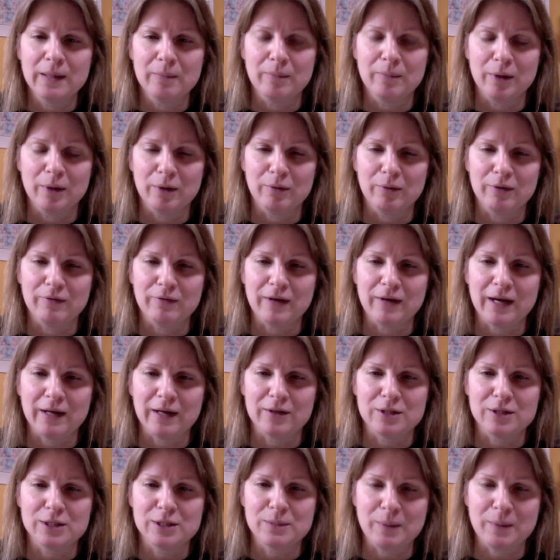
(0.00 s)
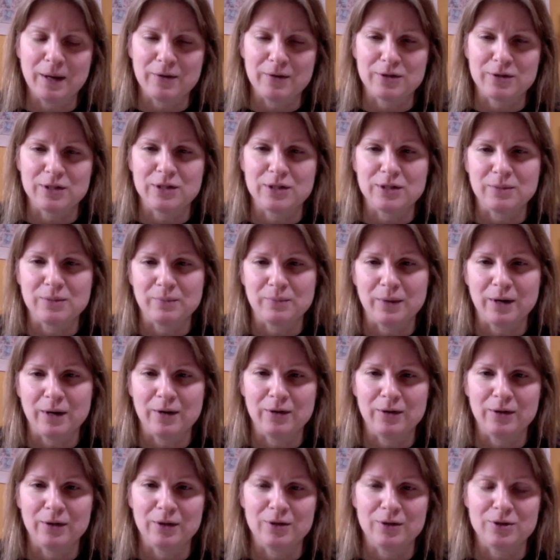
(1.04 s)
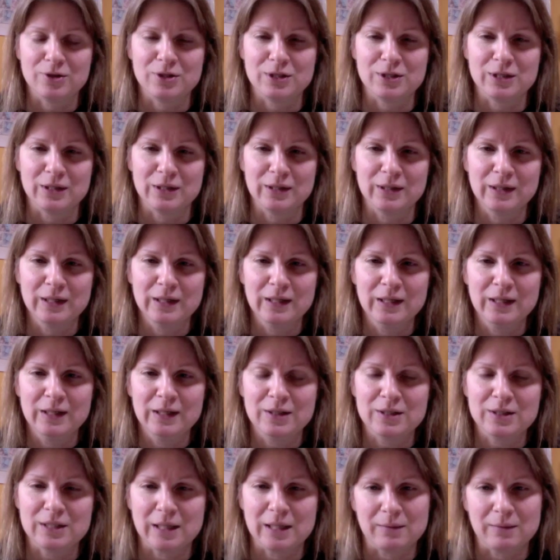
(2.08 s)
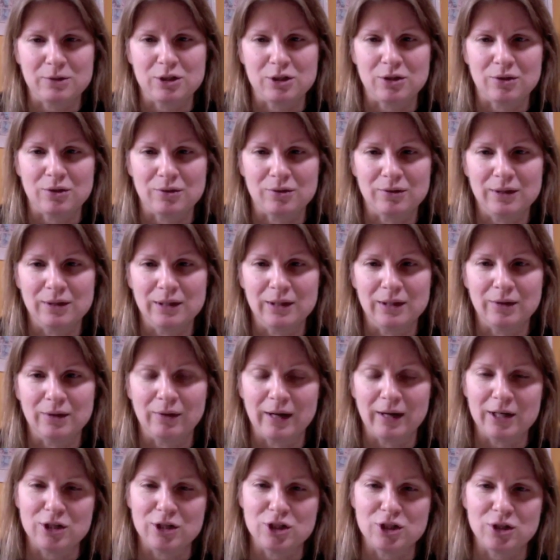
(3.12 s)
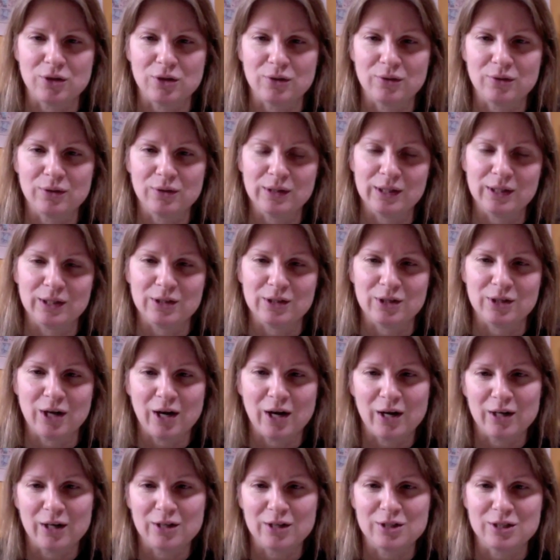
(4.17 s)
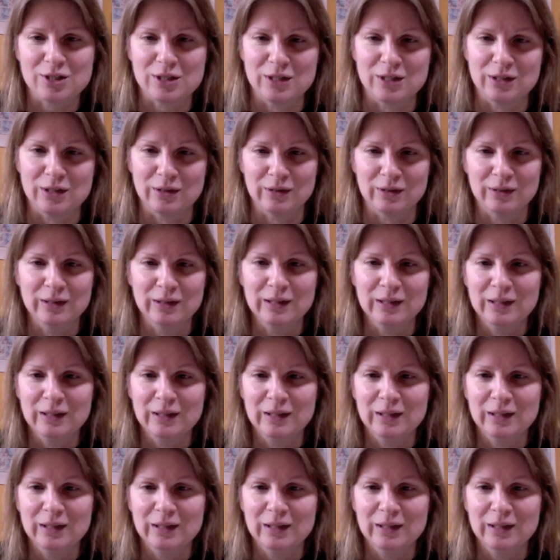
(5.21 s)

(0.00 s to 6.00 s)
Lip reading: But we've had spouses and partners and stepchildren and grandchildren and dogs, and